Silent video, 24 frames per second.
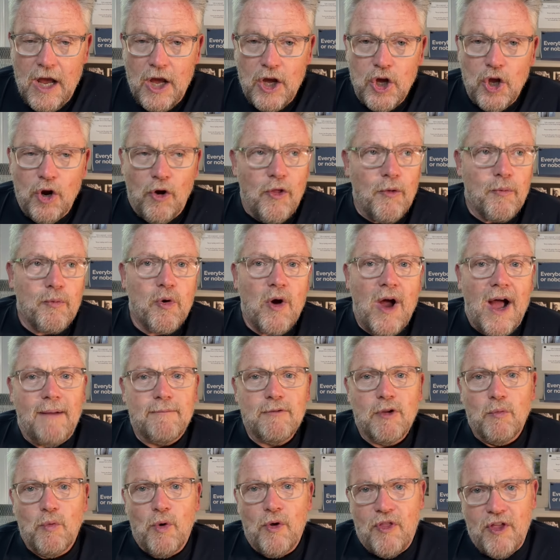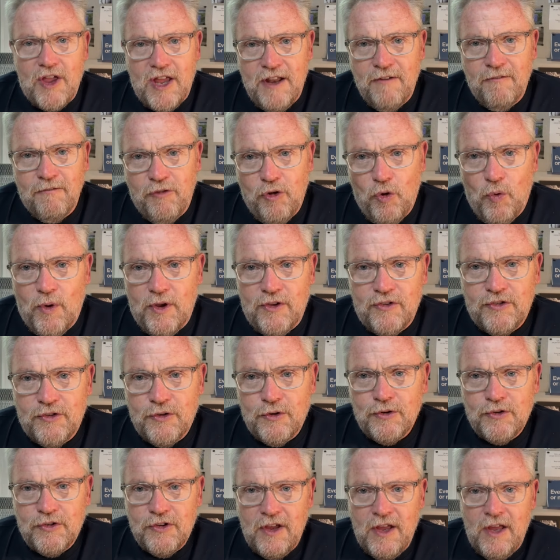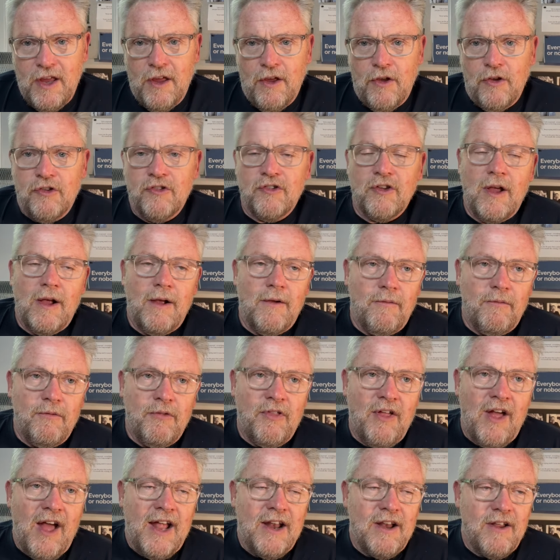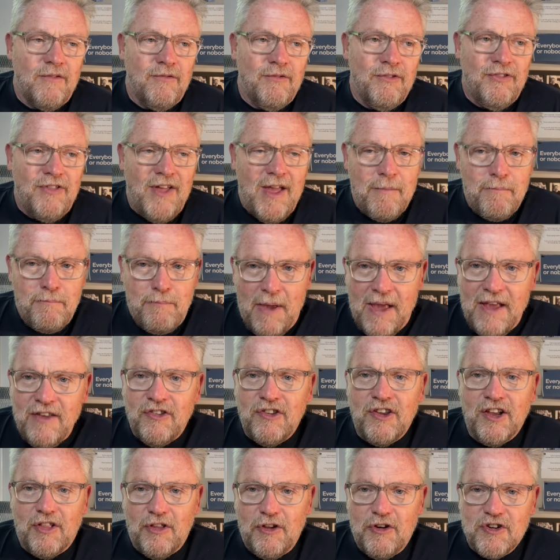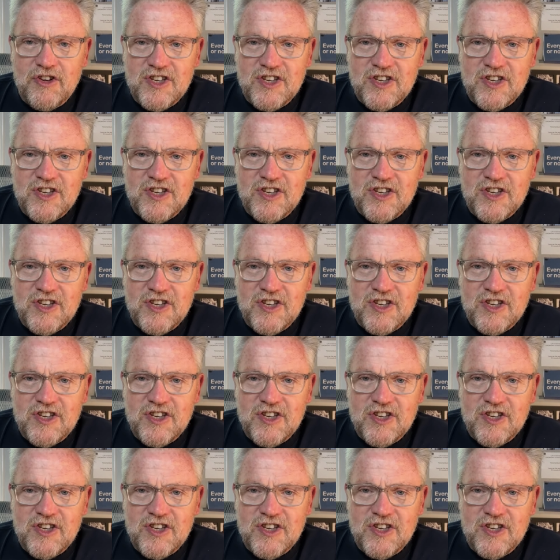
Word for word: You know, the problem with influencers is that they basically are